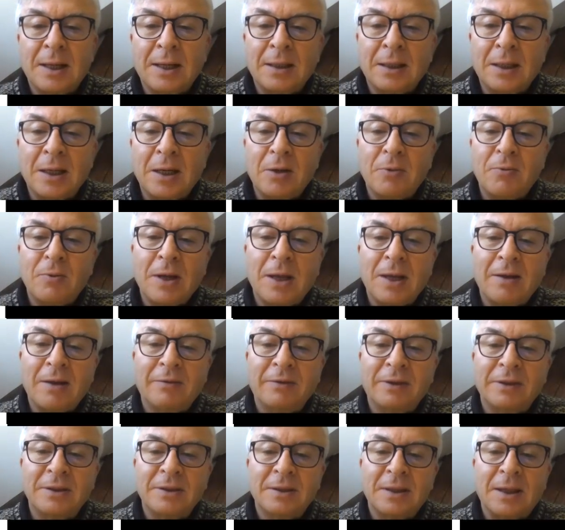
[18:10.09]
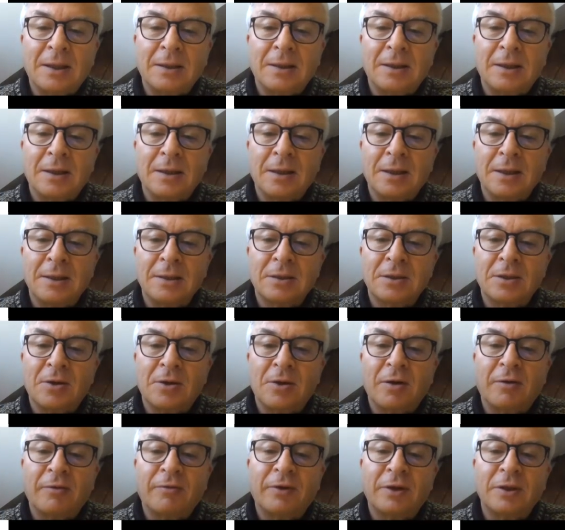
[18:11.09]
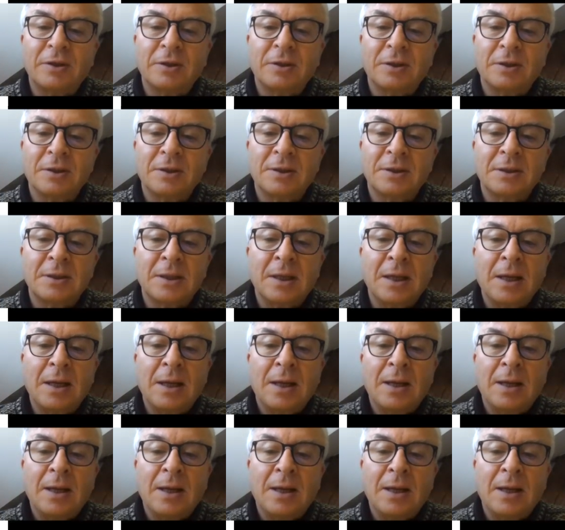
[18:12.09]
and then we have the standardized coefficients.